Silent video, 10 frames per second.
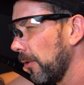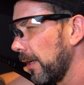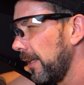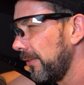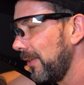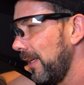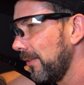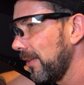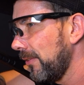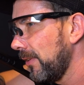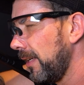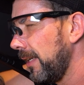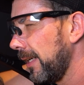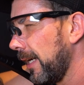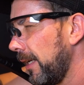That is
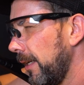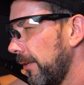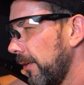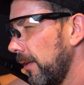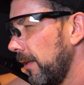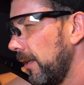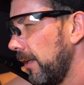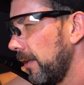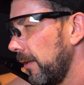not the case with this one.